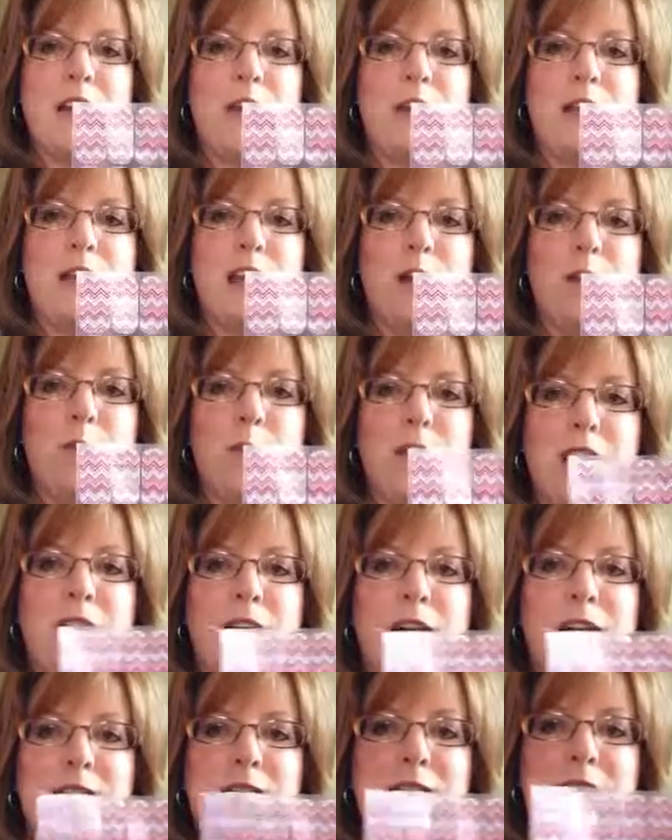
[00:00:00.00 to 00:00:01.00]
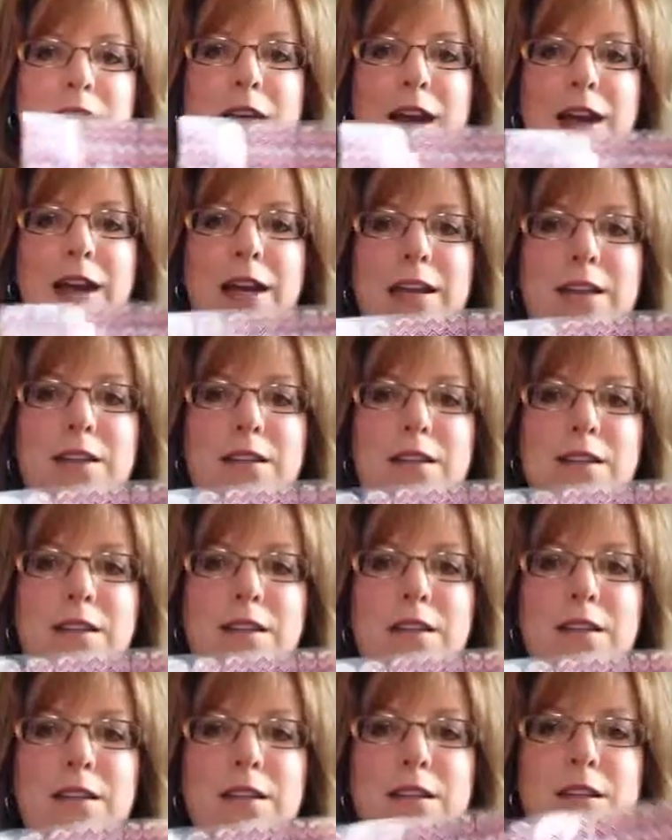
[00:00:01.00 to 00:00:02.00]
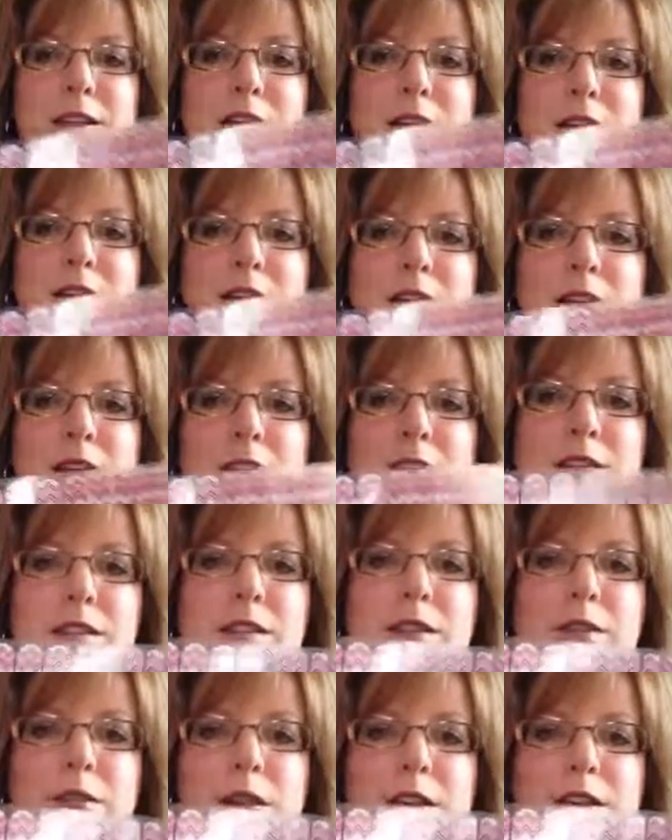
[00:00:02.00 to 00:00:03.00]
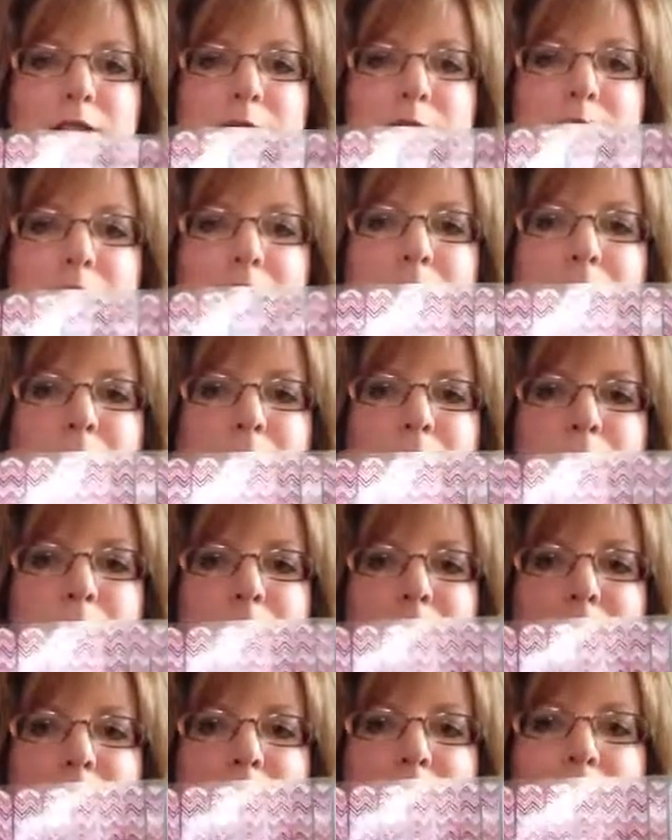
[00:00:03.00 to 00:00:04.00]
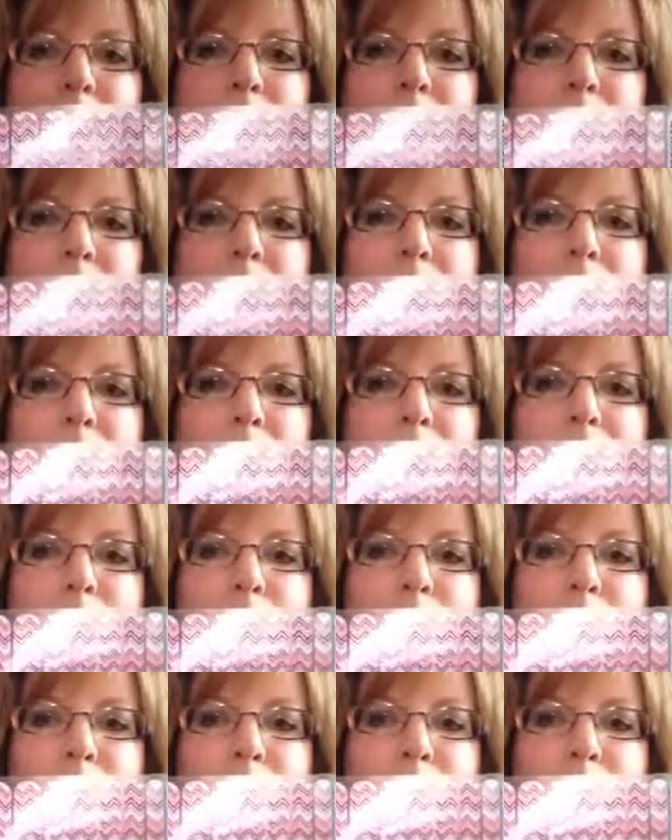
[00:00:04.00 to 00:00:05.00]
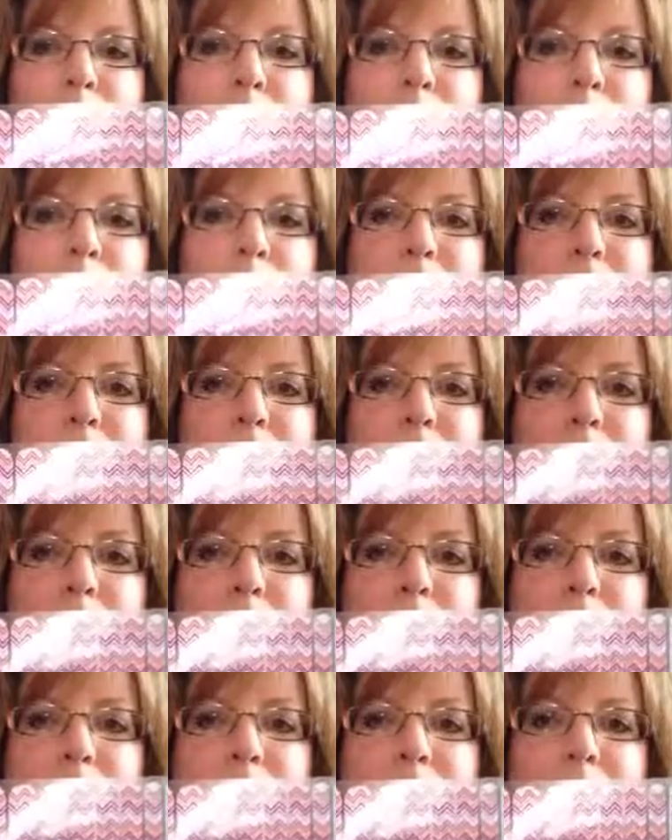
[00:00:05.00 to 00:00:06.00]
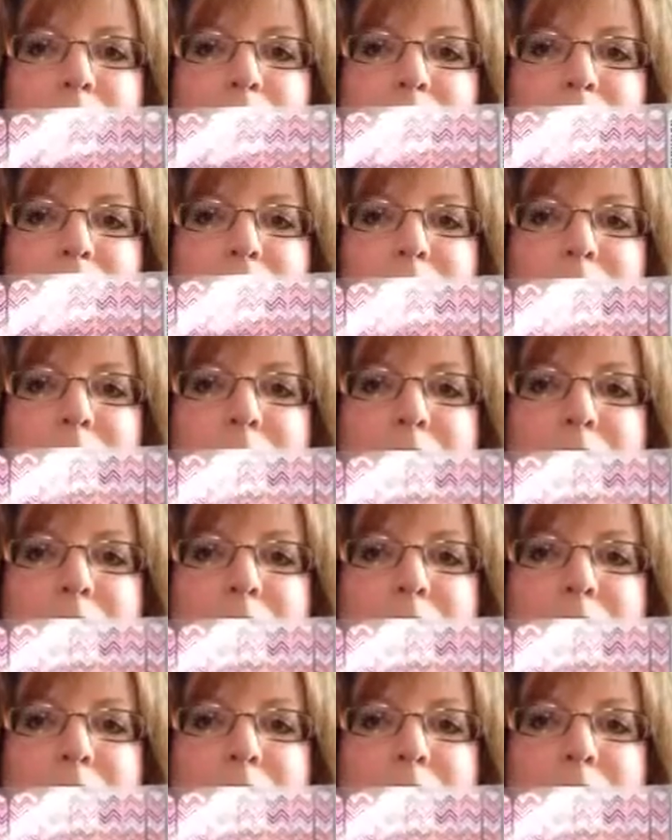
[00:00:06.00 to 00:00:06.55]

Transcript: how they compare in size. Let's go this way. Maybe something like